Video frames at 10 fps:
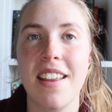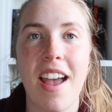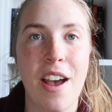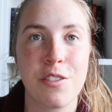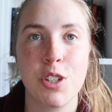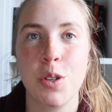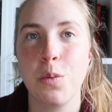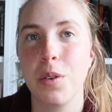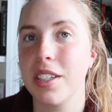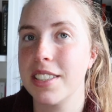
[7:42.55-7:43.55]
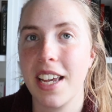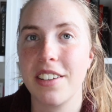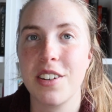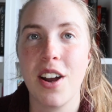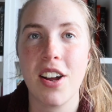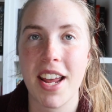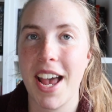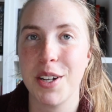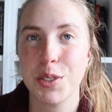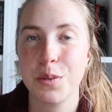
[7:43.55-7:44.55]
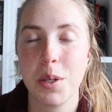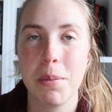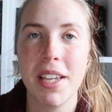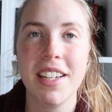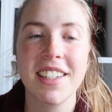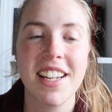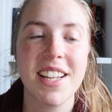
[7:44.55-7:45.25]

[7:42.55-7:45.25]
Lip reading: have to work together on a house flipping.